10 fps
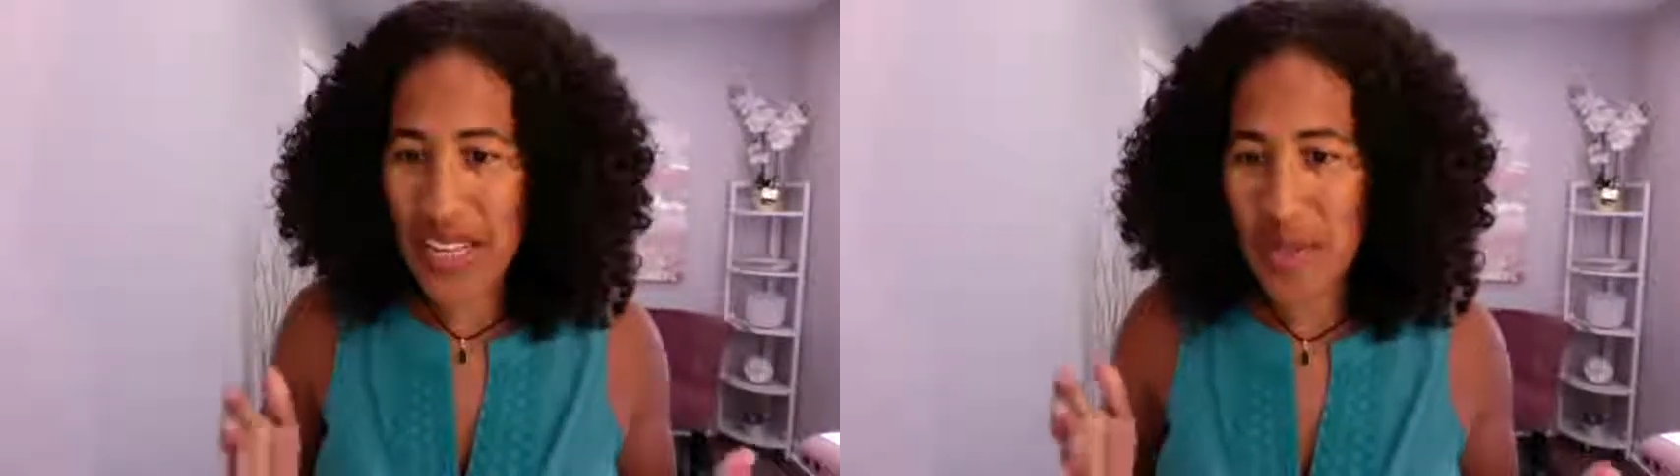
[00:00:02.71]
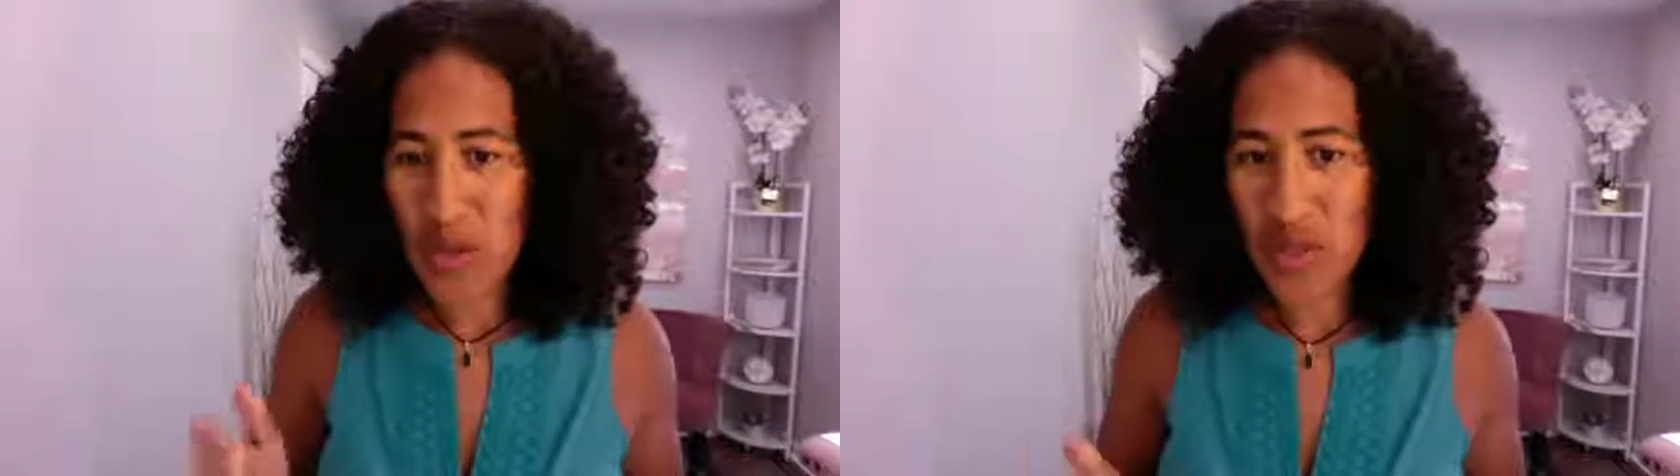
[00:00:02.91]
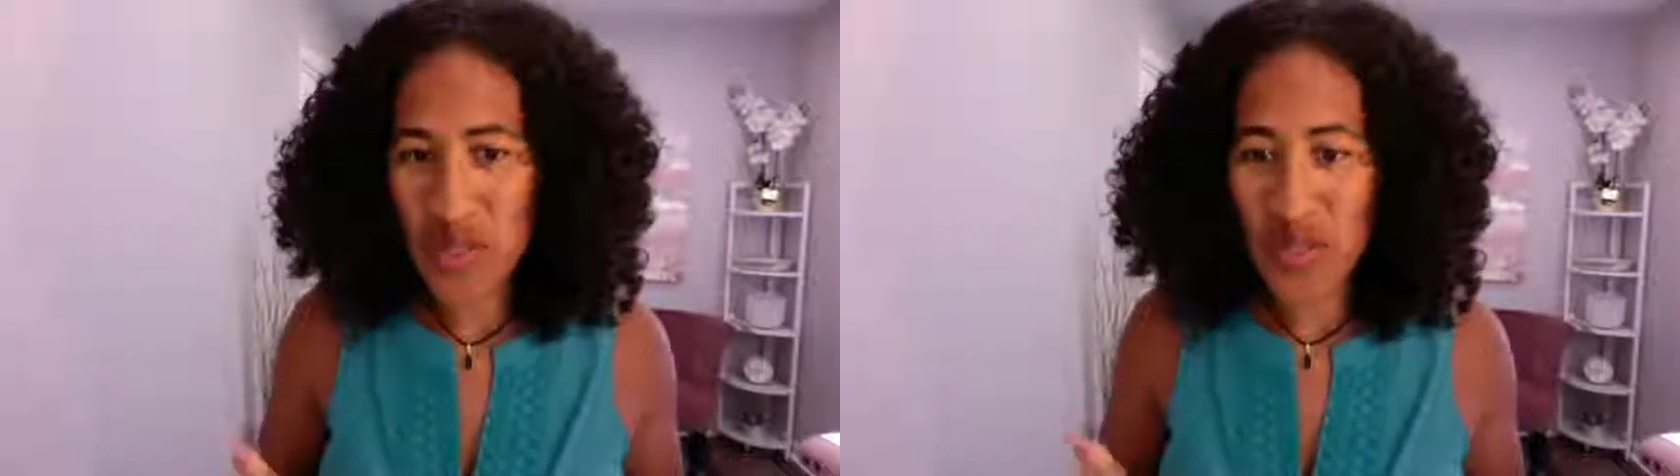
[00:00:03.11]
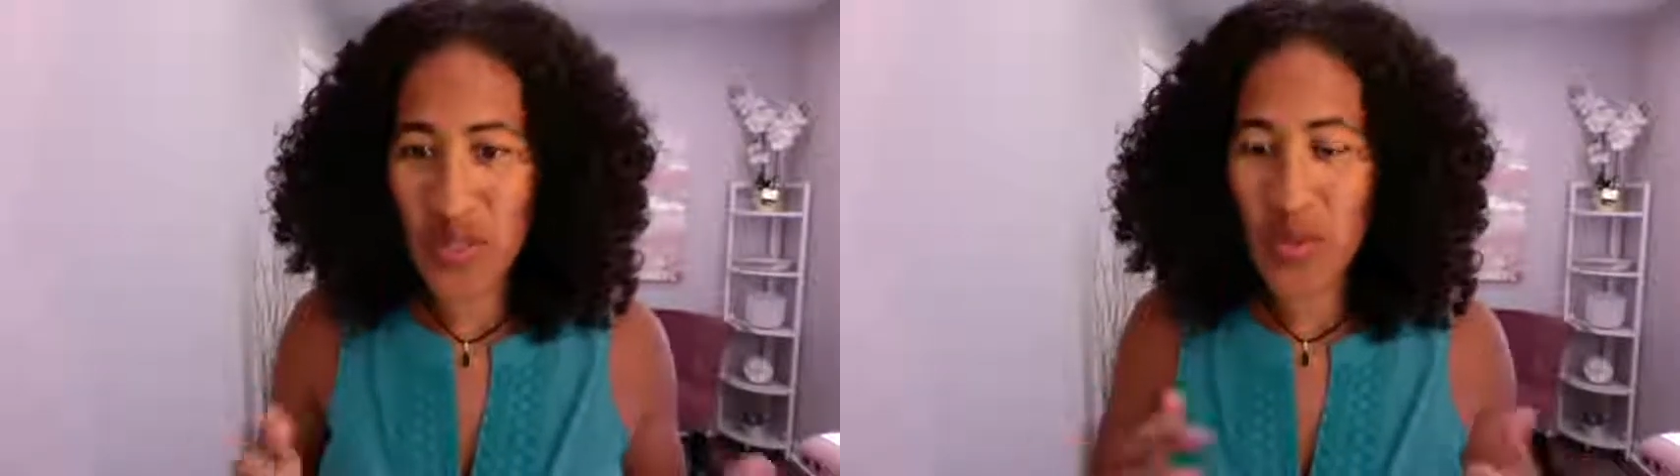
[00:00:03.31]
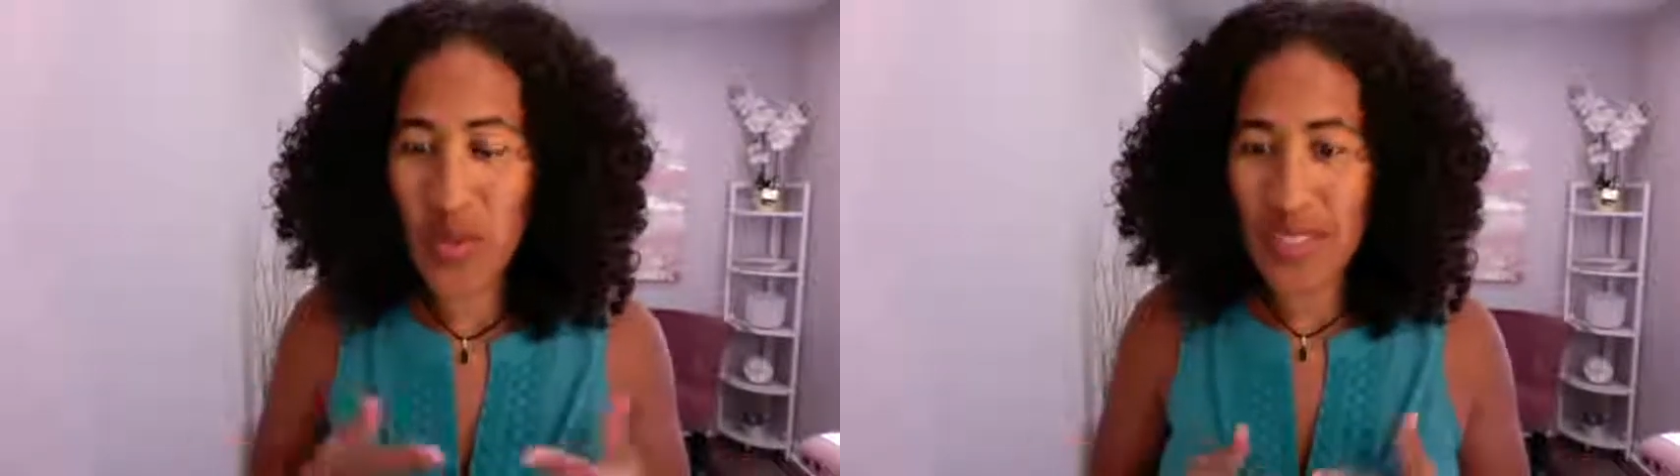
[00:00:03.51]
and
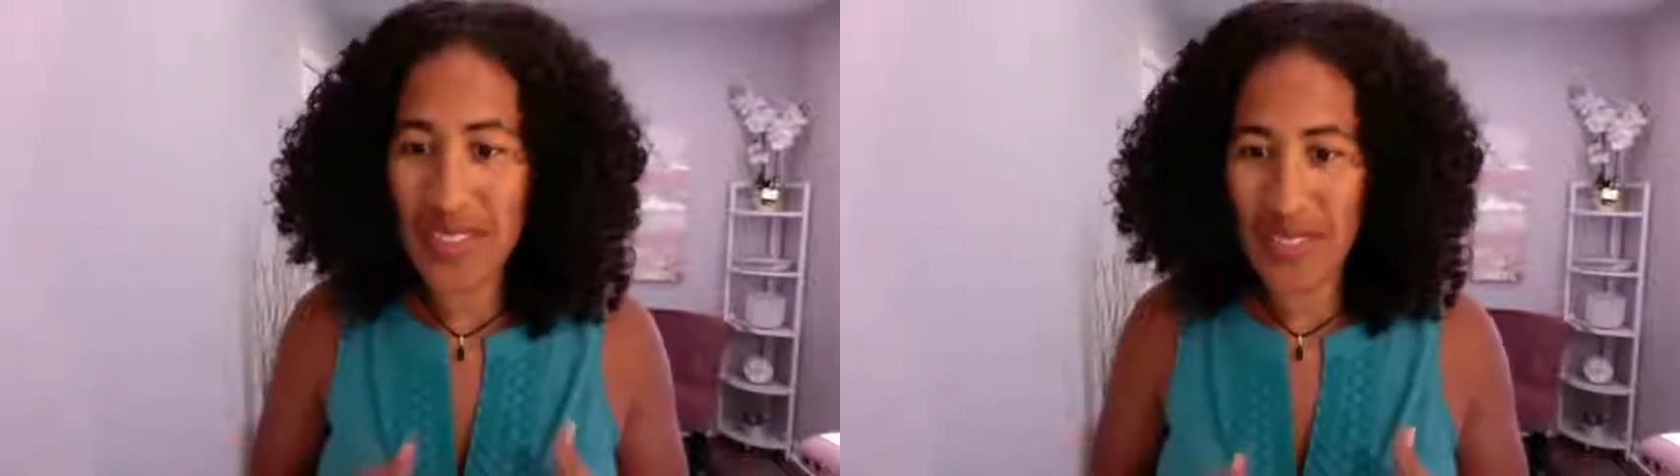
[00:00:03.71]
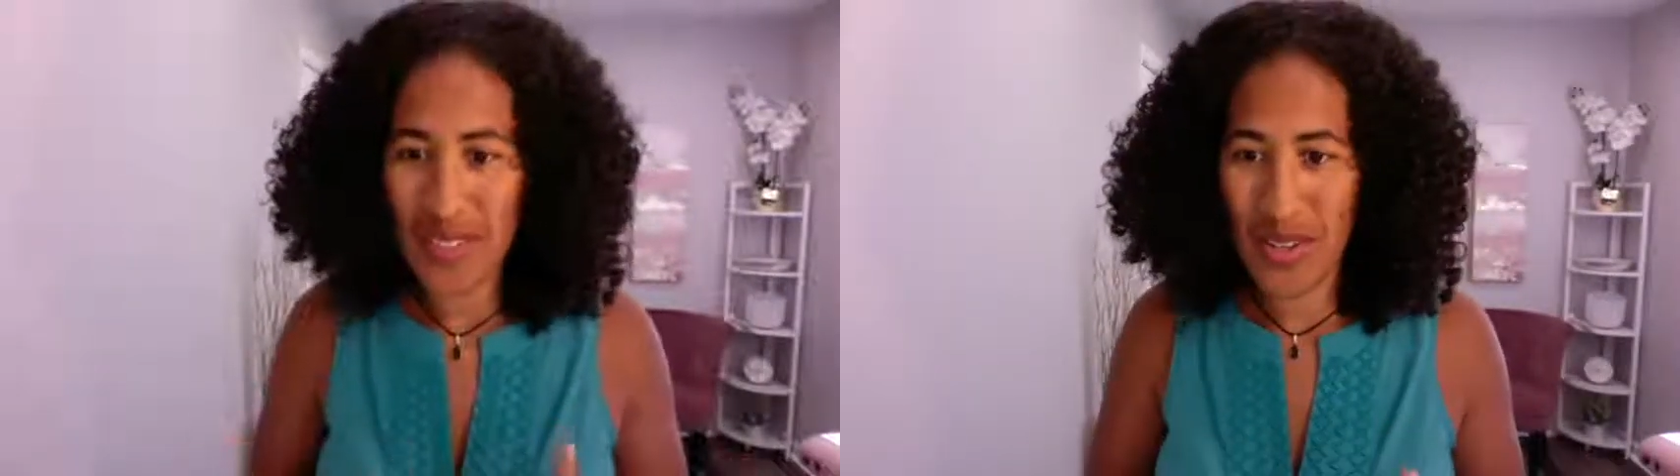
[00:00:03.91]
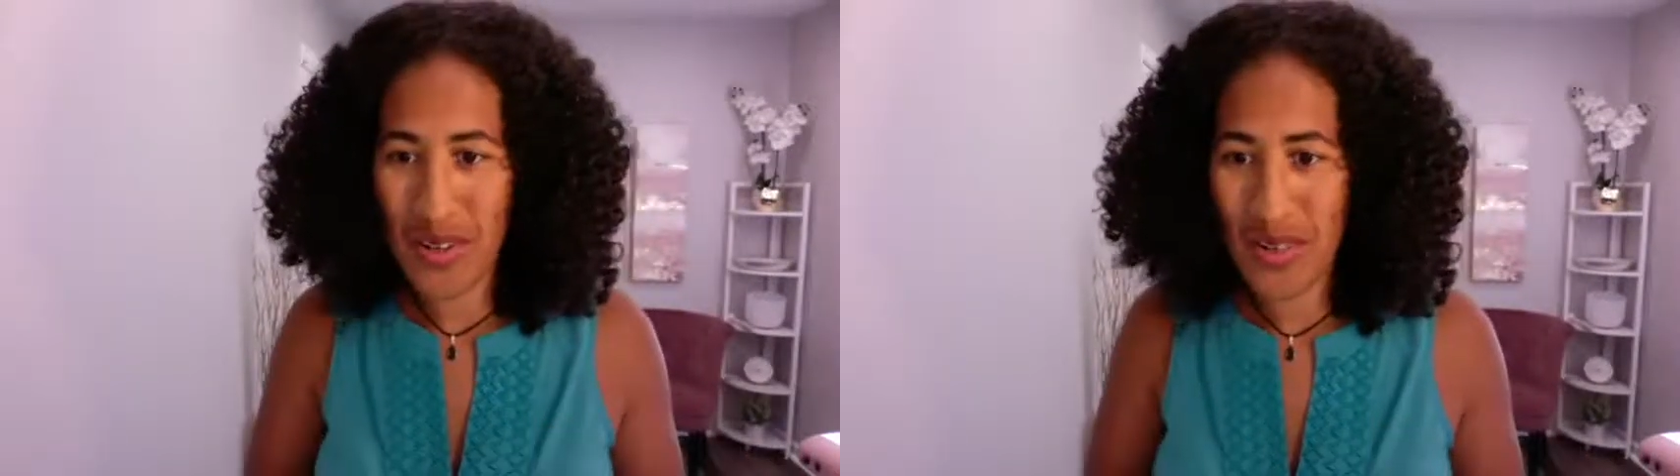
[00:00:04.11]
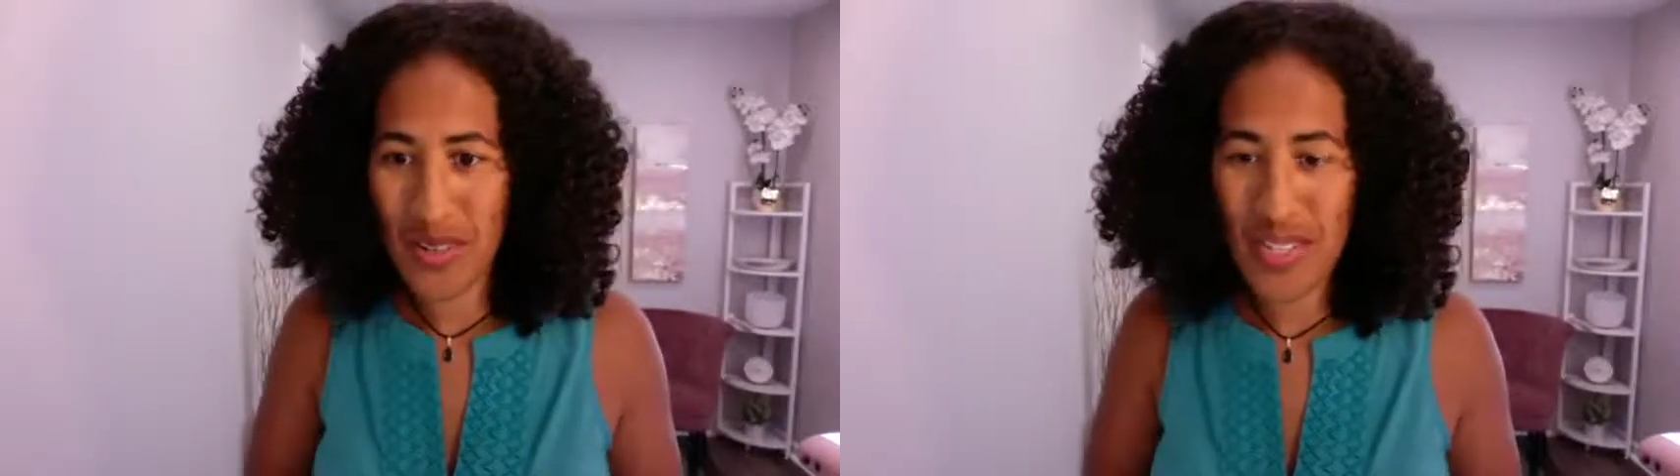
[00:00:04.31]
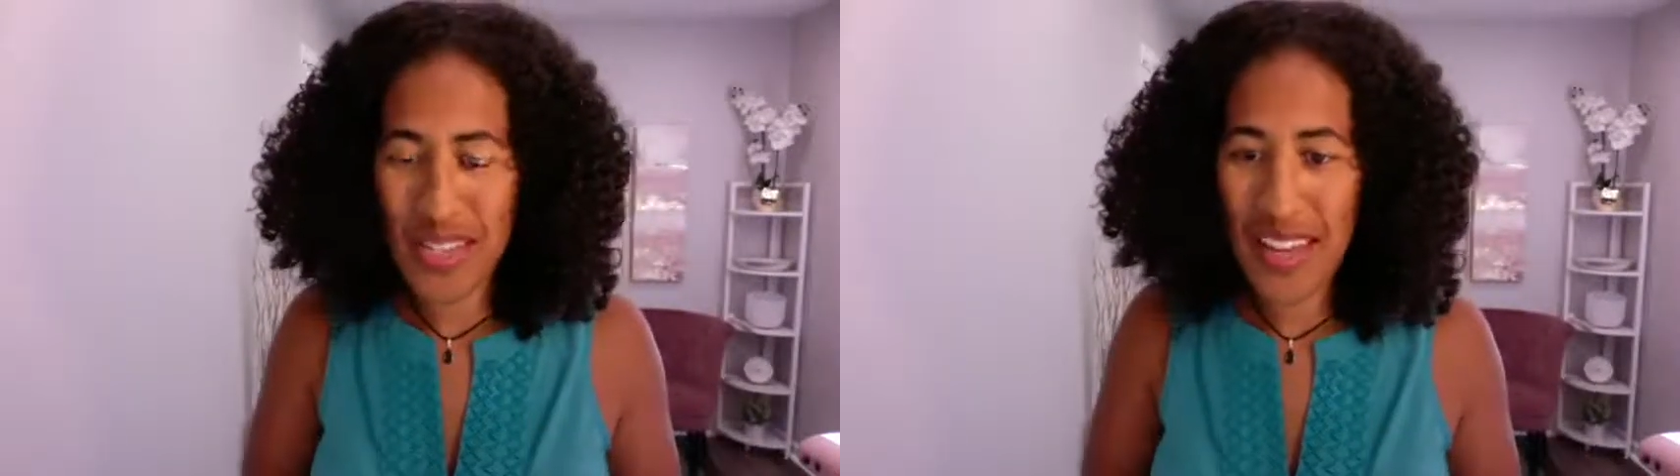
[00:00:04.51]
emotional wellness
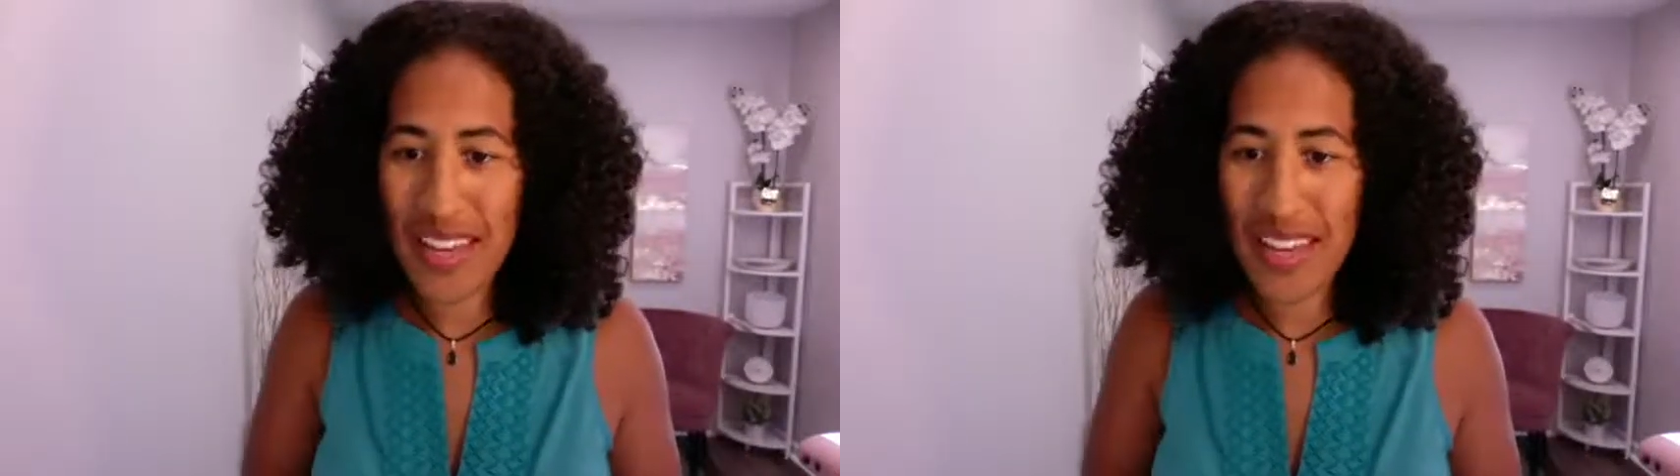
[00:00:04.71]
coach.